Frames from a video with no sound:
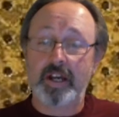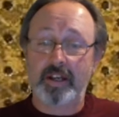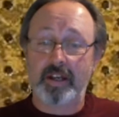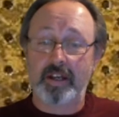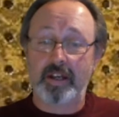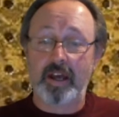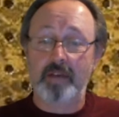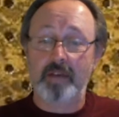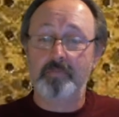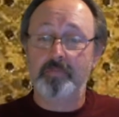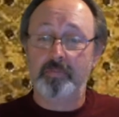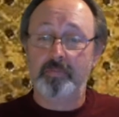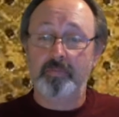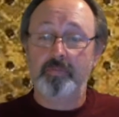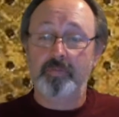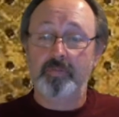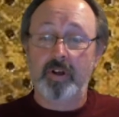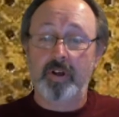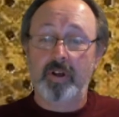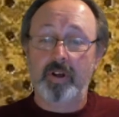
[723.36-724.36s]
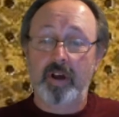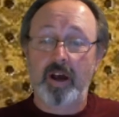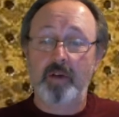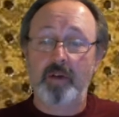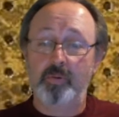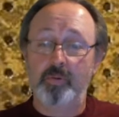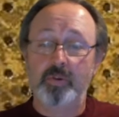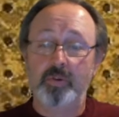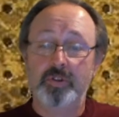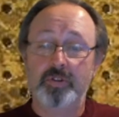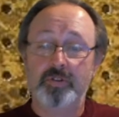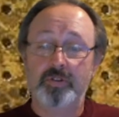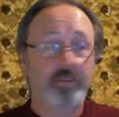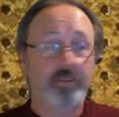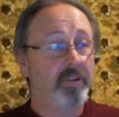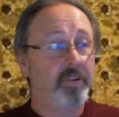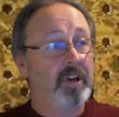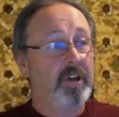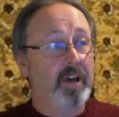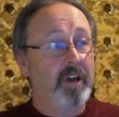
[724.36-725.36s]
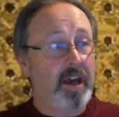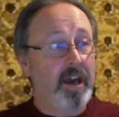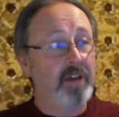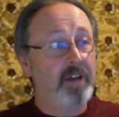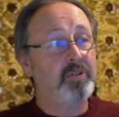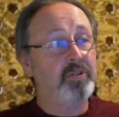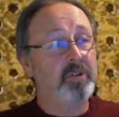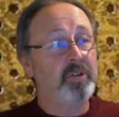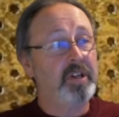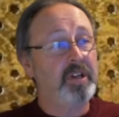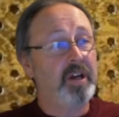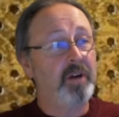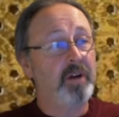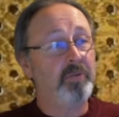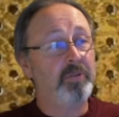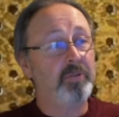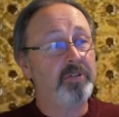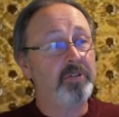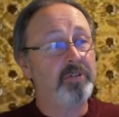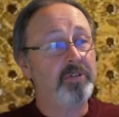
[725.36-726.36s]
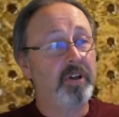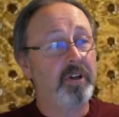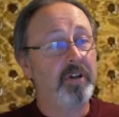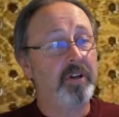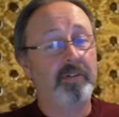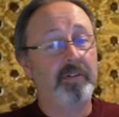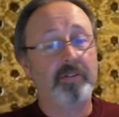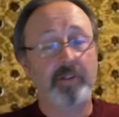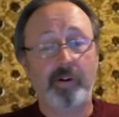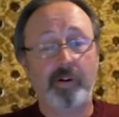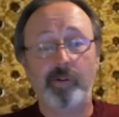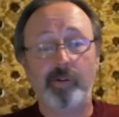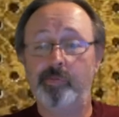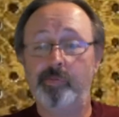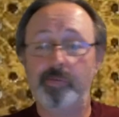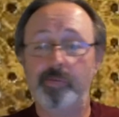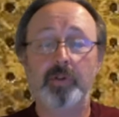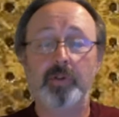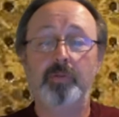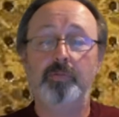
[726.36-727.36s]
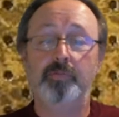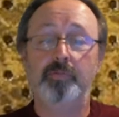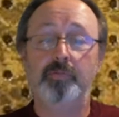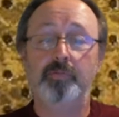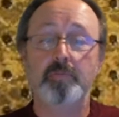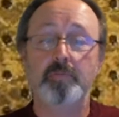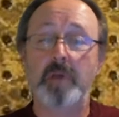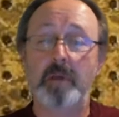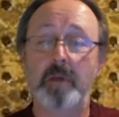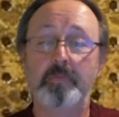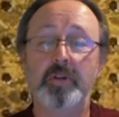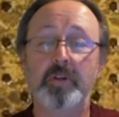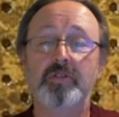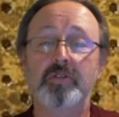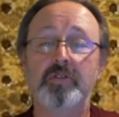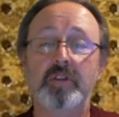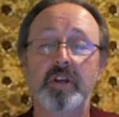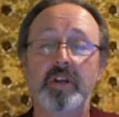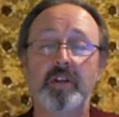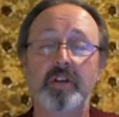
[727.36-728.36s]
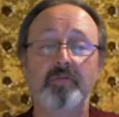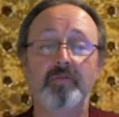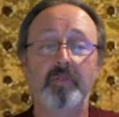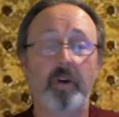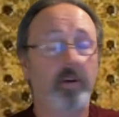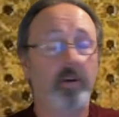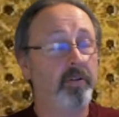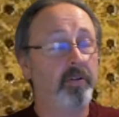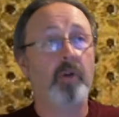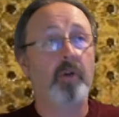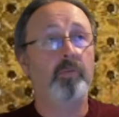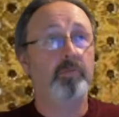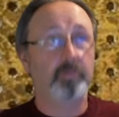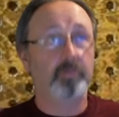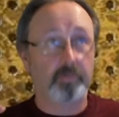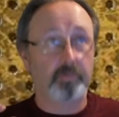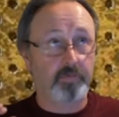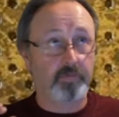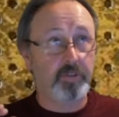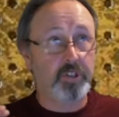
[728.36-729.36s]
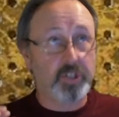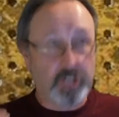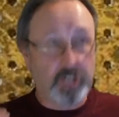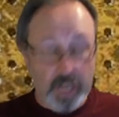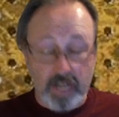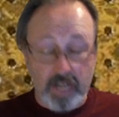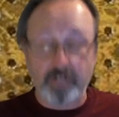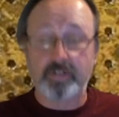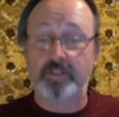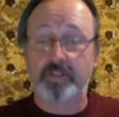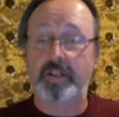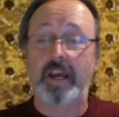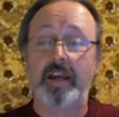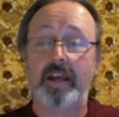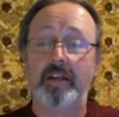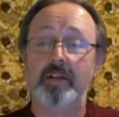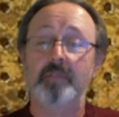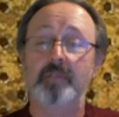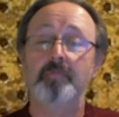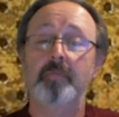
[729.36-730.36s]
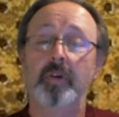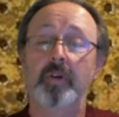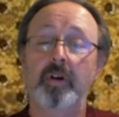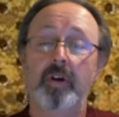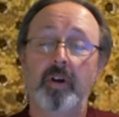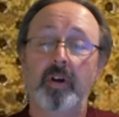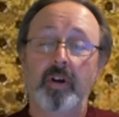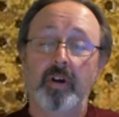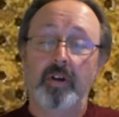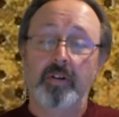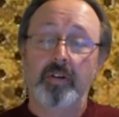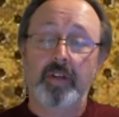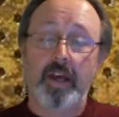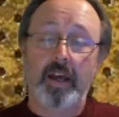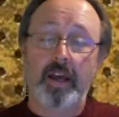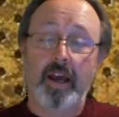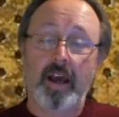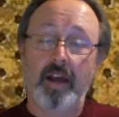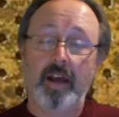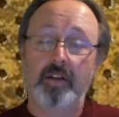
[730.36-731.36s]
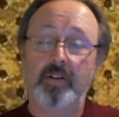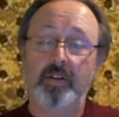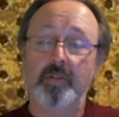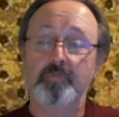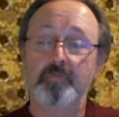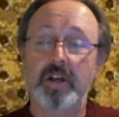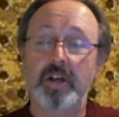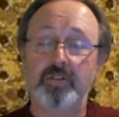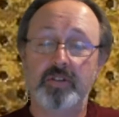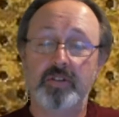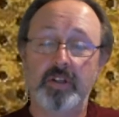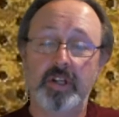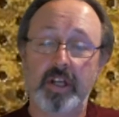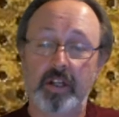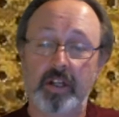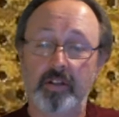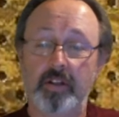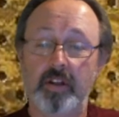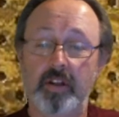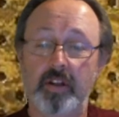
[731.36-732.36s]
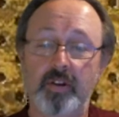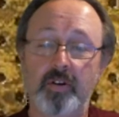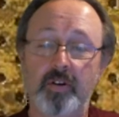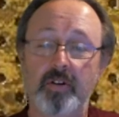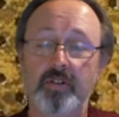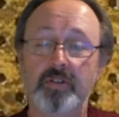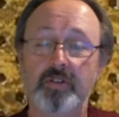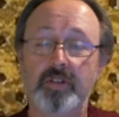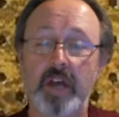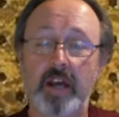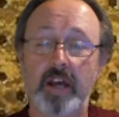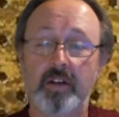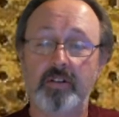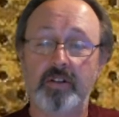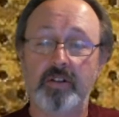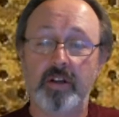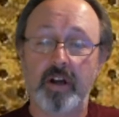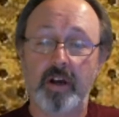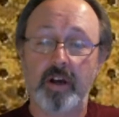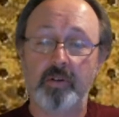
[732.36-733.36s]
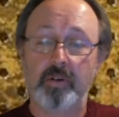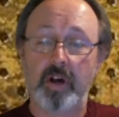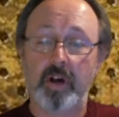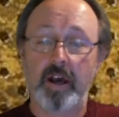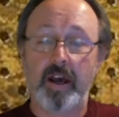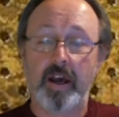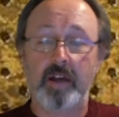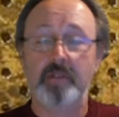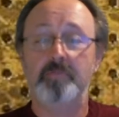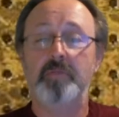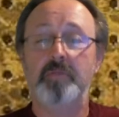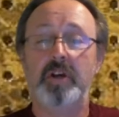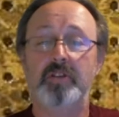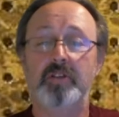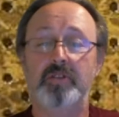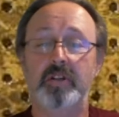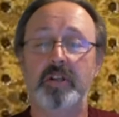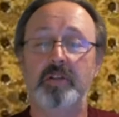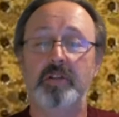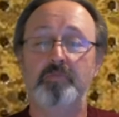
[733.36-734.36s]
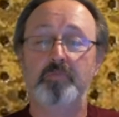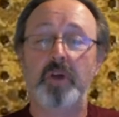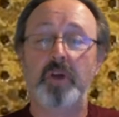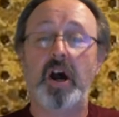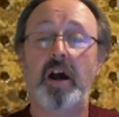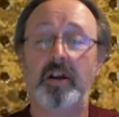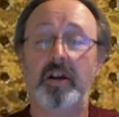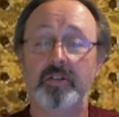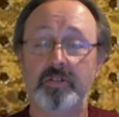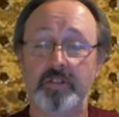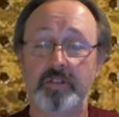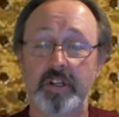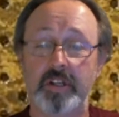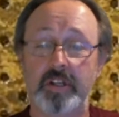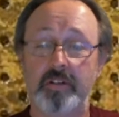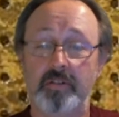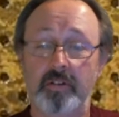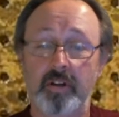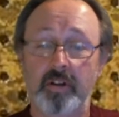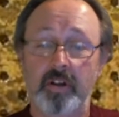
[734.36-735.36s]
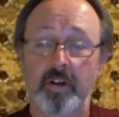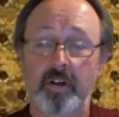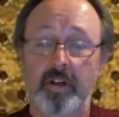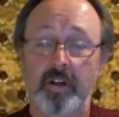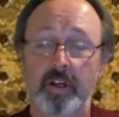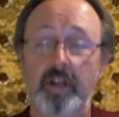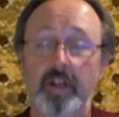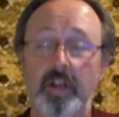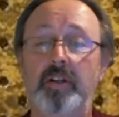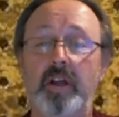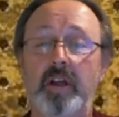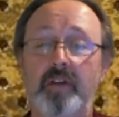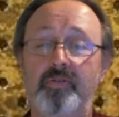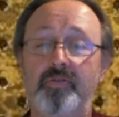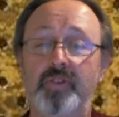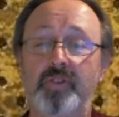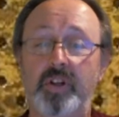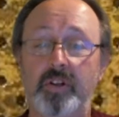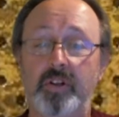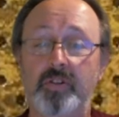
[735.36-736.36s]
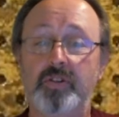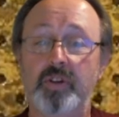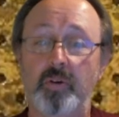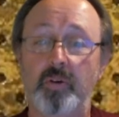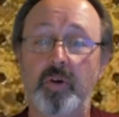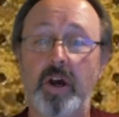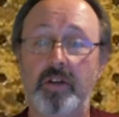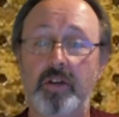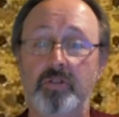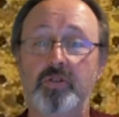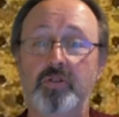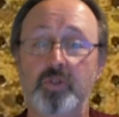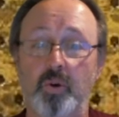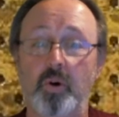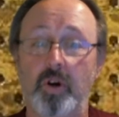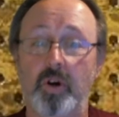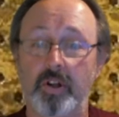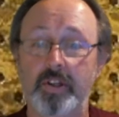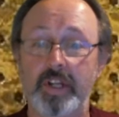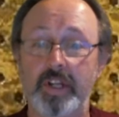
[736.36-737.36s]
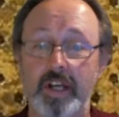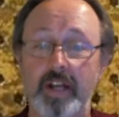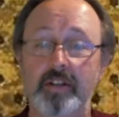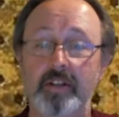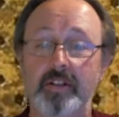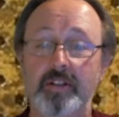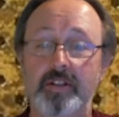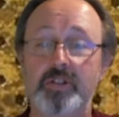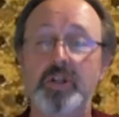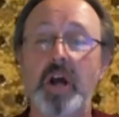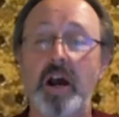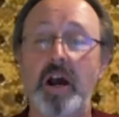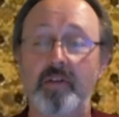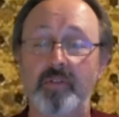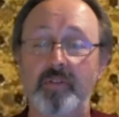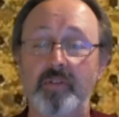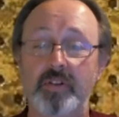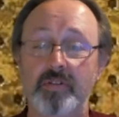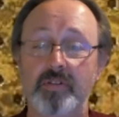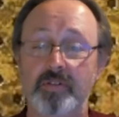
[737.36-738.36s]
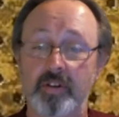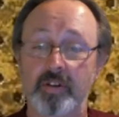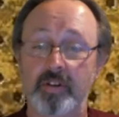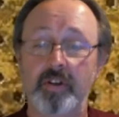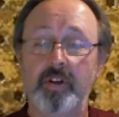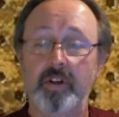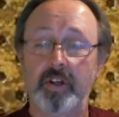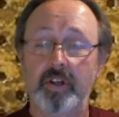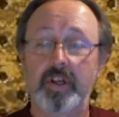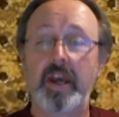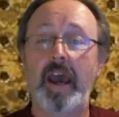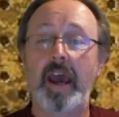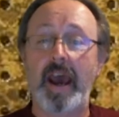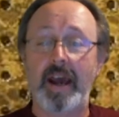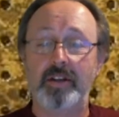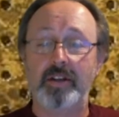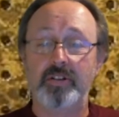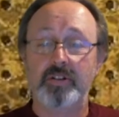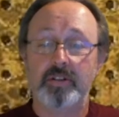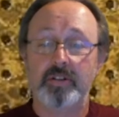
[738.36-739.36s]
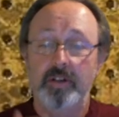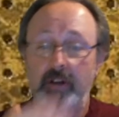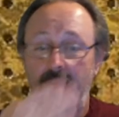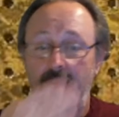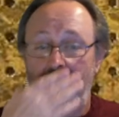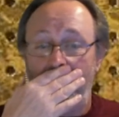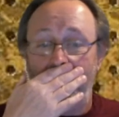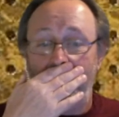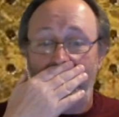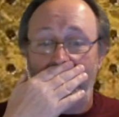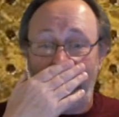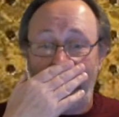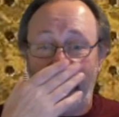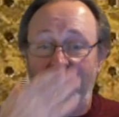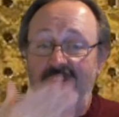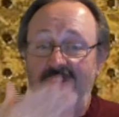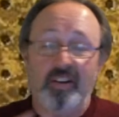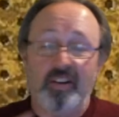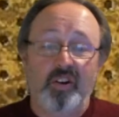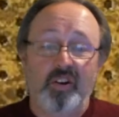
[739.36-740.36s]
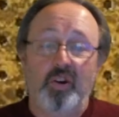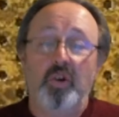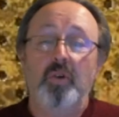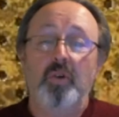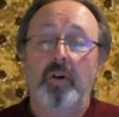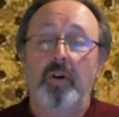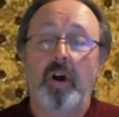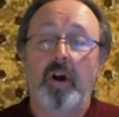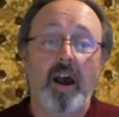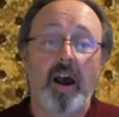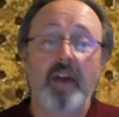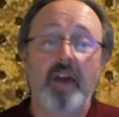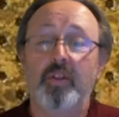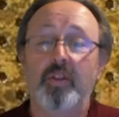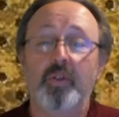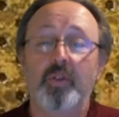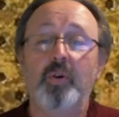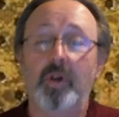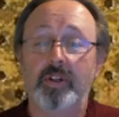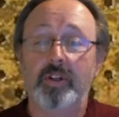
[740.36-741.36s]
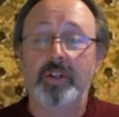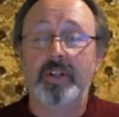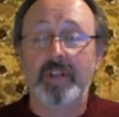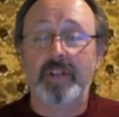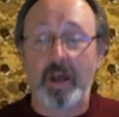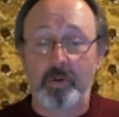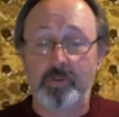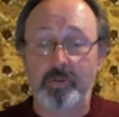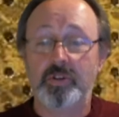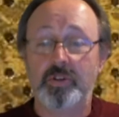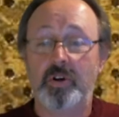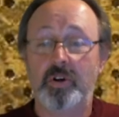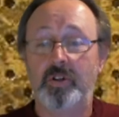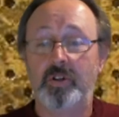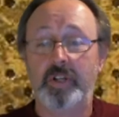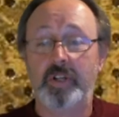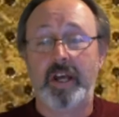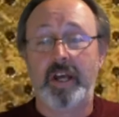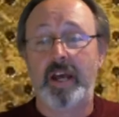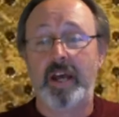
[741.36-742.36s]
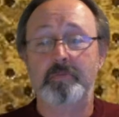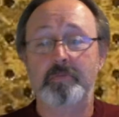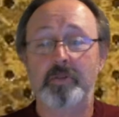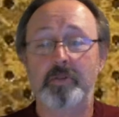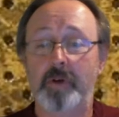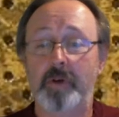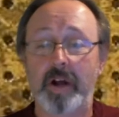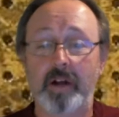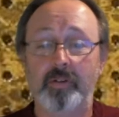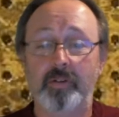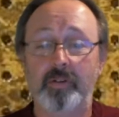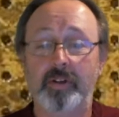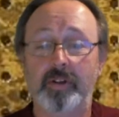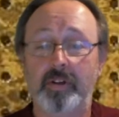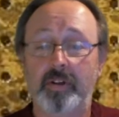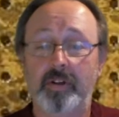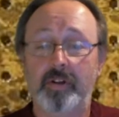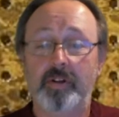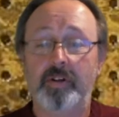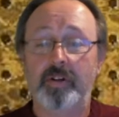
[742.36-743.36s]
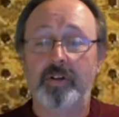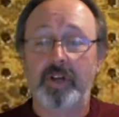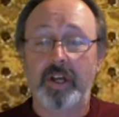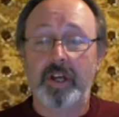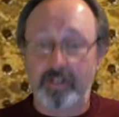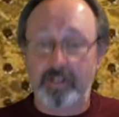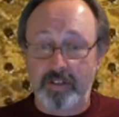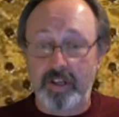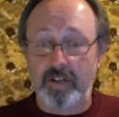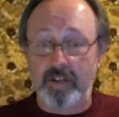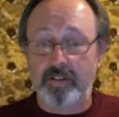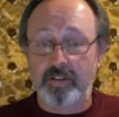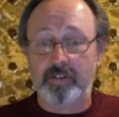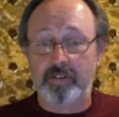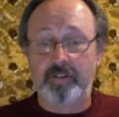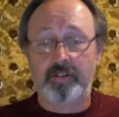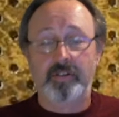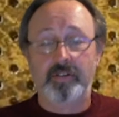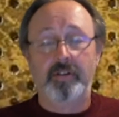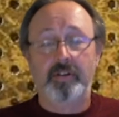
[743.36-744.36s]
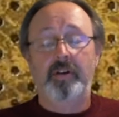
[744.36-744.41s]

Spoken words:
that game. So if you remember Shea Stadium, they had the mezzanine, the third section. I had a mezzanine box seat in left field. So I saw the Andy Chavez catch, and I thought that that would turn the game around. It didn't.